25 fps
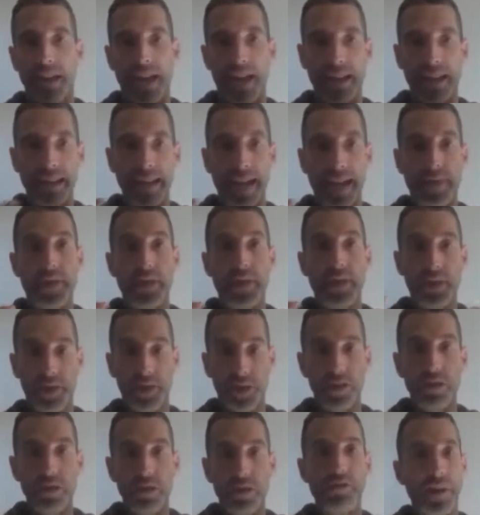and yet they're
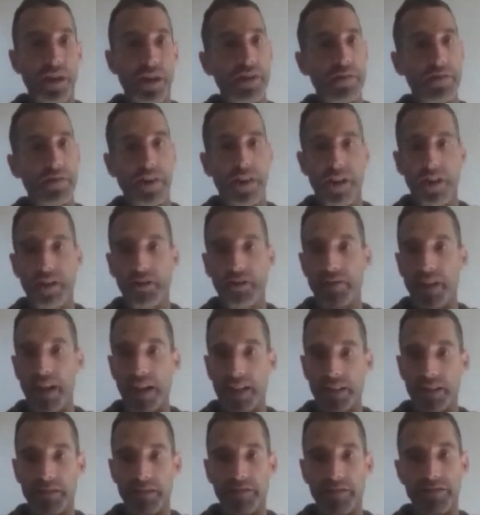still very, very
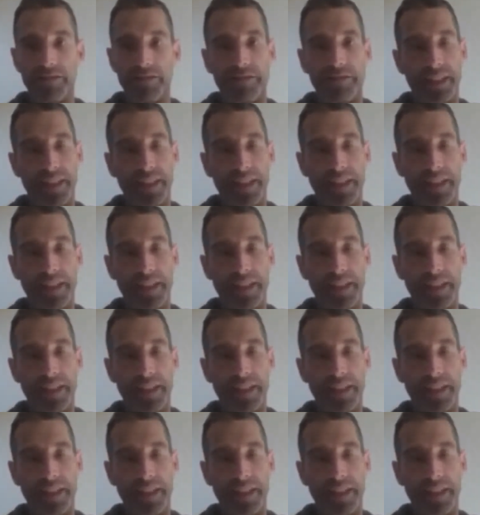effective?